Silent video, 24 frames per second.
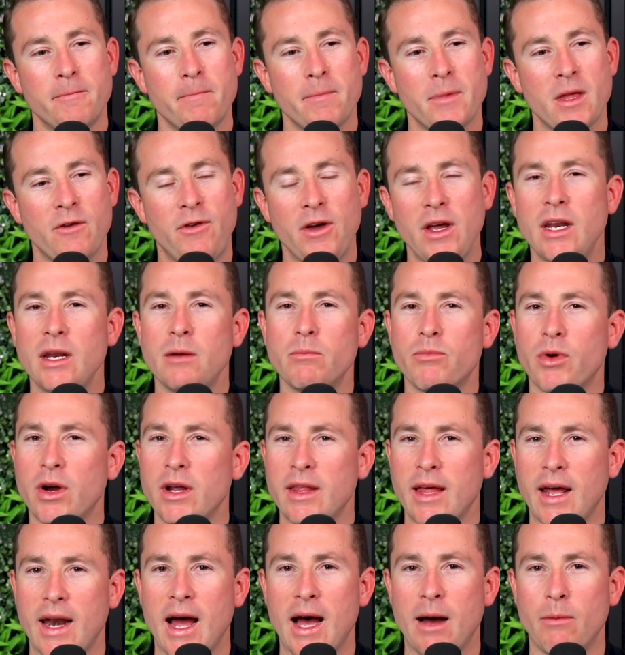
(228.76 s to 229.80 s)
if he didn't bring
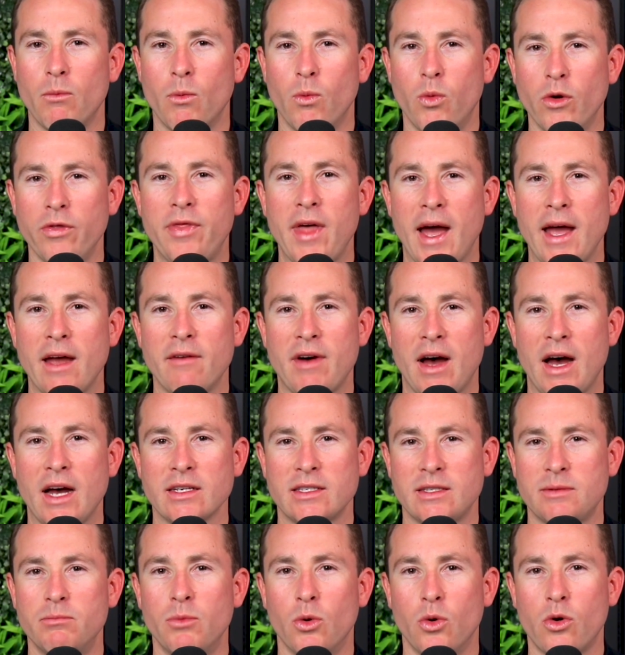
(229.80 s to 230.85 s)
that up, would they have
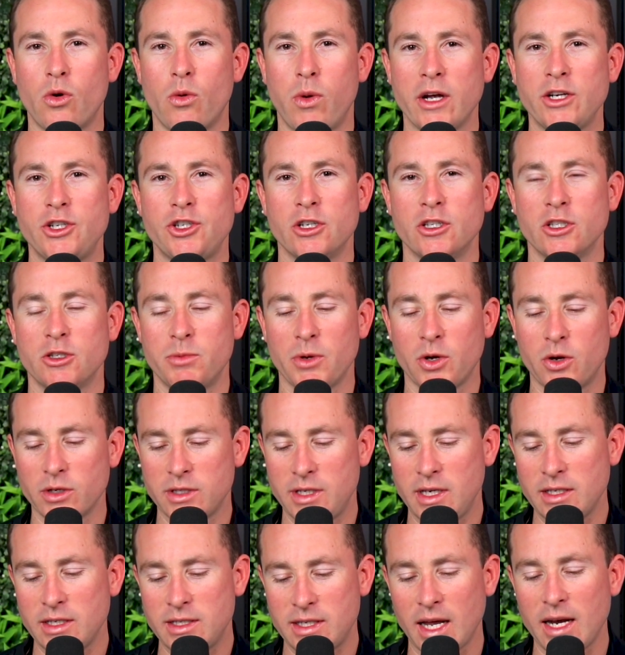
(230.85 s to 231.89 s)
asked more questions? Because
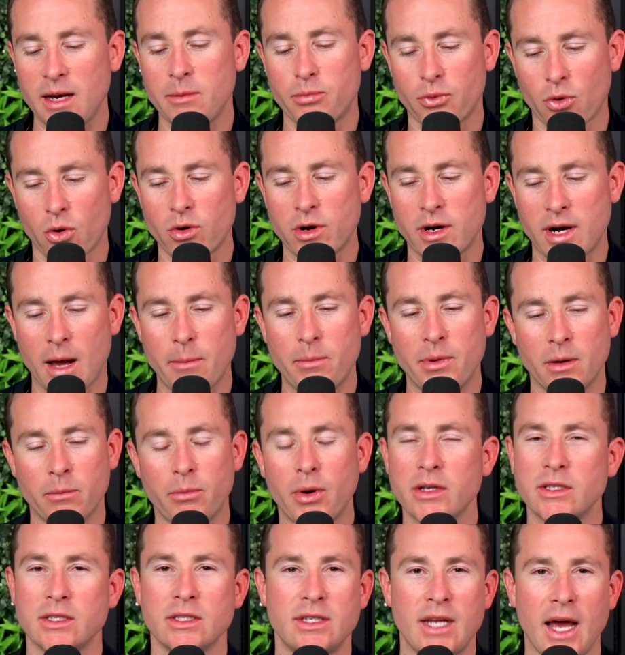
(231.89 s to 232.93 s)
he said he brought it up in a
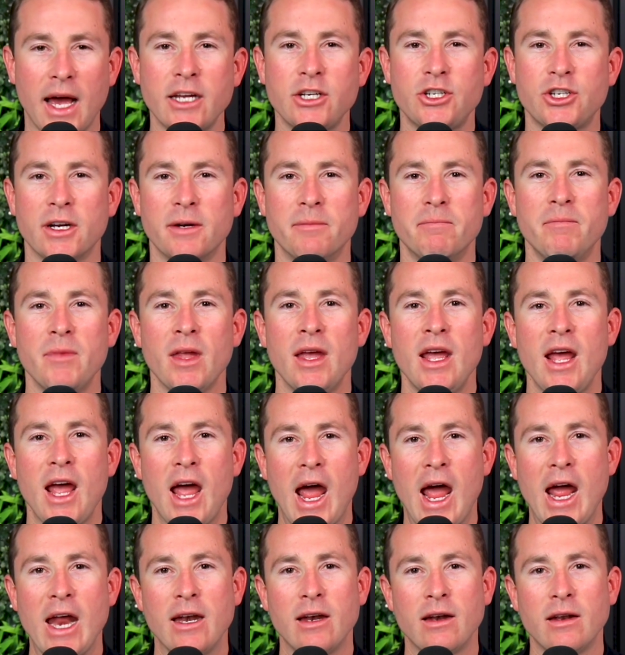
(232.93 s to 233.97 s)
presentation
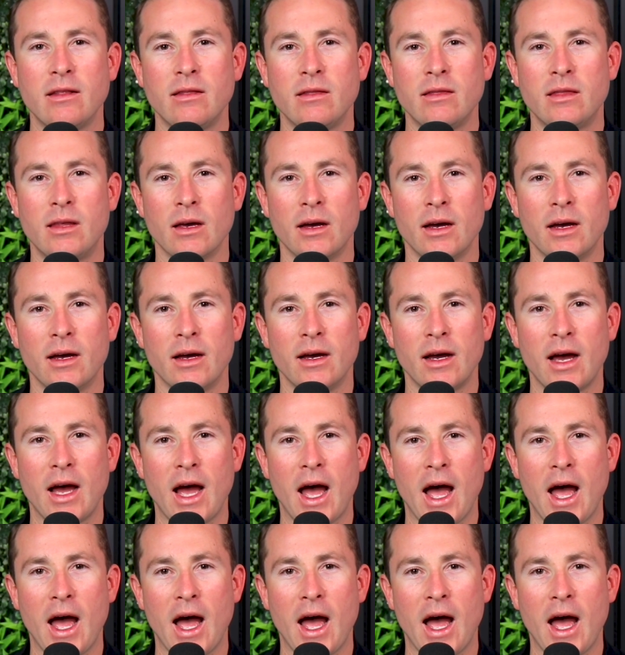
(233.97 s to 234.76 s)
and the